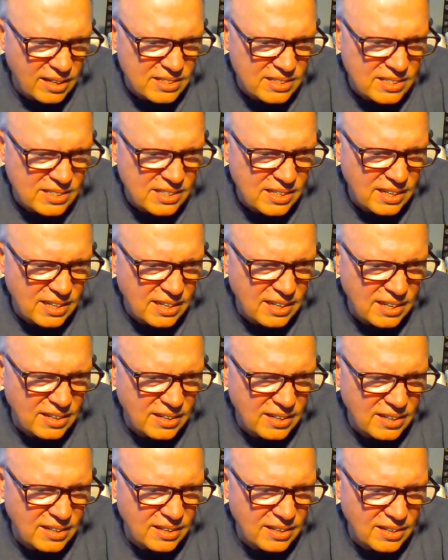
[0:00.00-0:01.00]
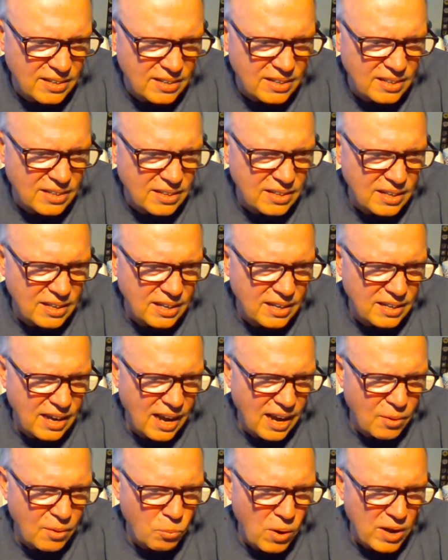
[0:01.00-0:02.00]
let's see.
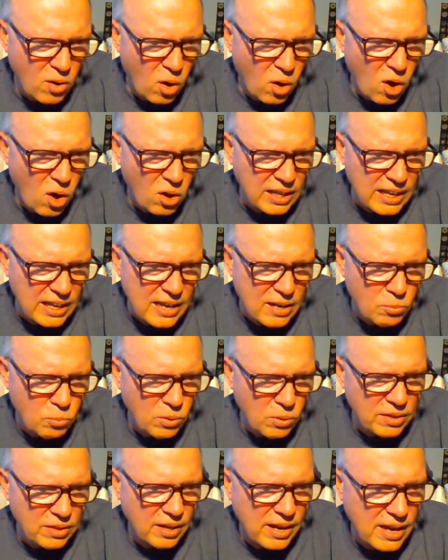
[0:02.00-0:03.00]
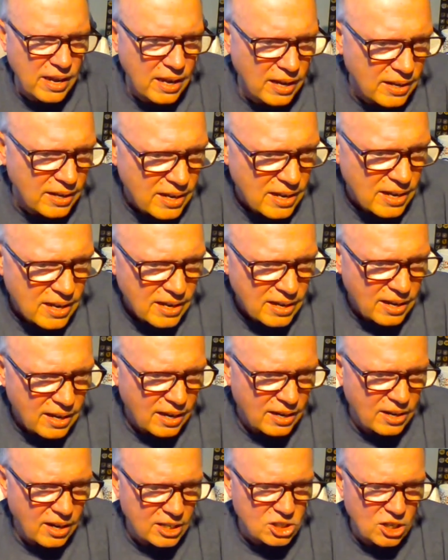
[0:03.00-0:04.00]
I went all in with a
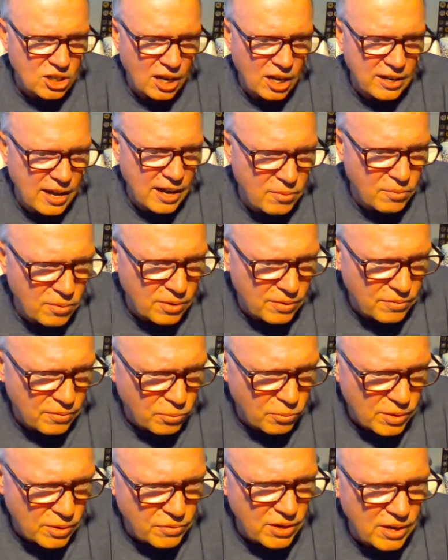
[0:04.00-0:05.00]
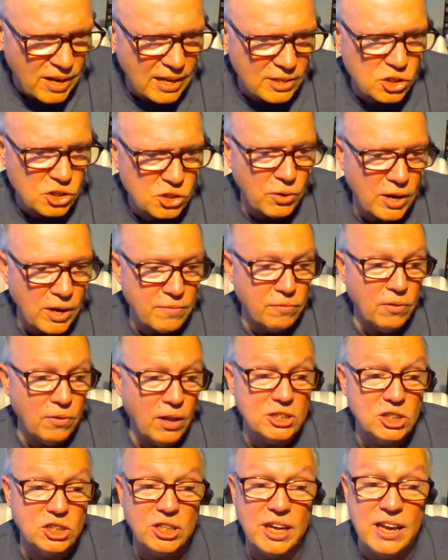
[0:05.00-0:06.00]
gut shot and rivered a straight
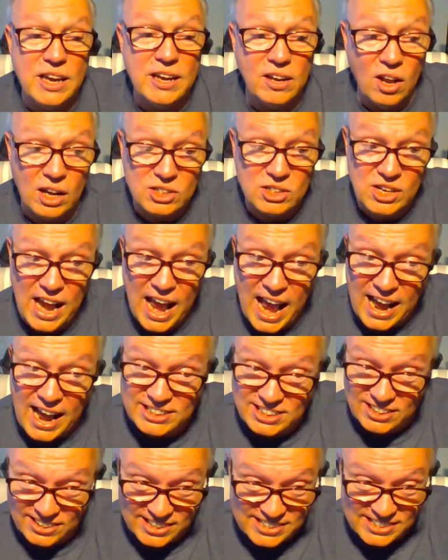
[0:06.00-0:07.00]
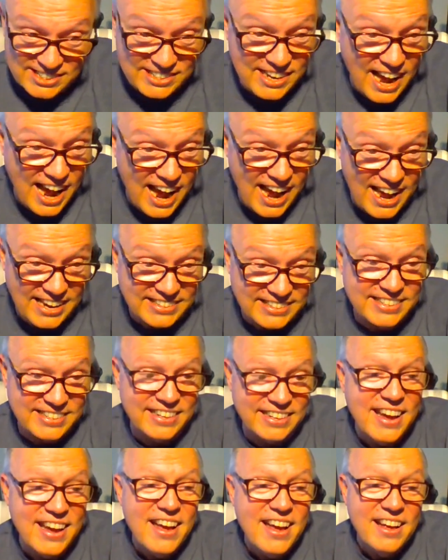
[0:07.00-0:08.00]
flush in Los Angeles.
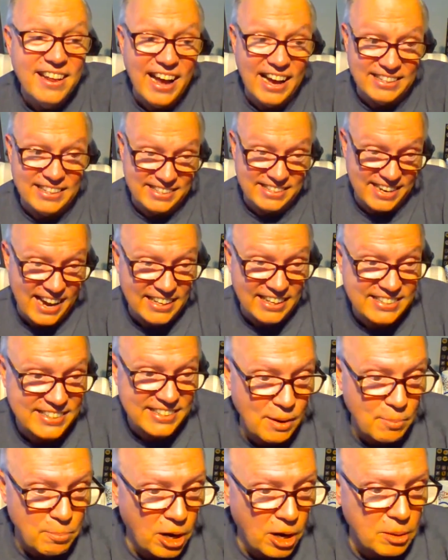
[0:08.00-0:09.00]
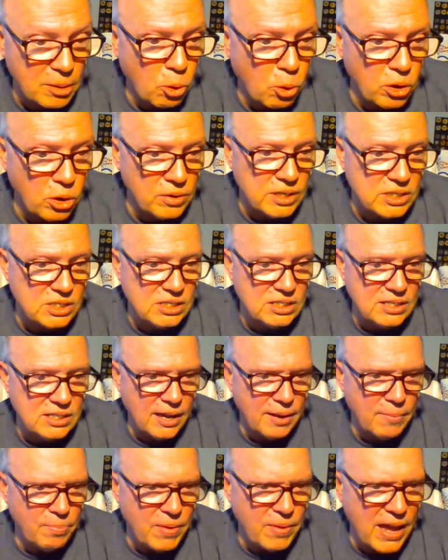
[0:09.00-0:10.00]
Nice. That's guts. Mark Boyle, this
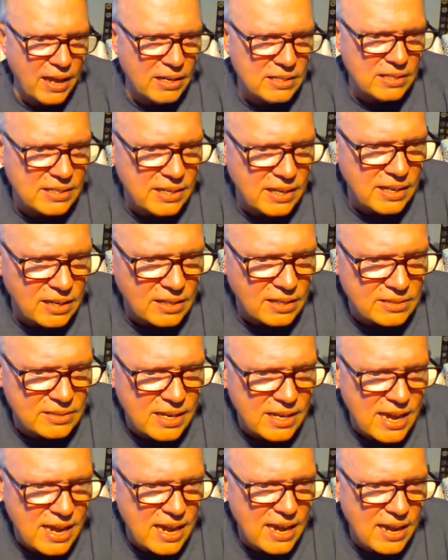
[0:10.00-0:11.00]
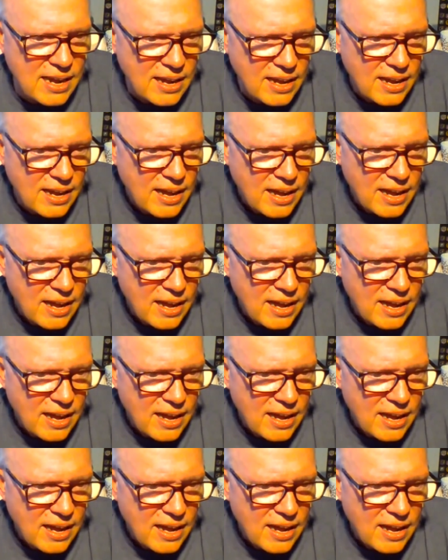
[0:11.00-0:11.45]
man is guilty.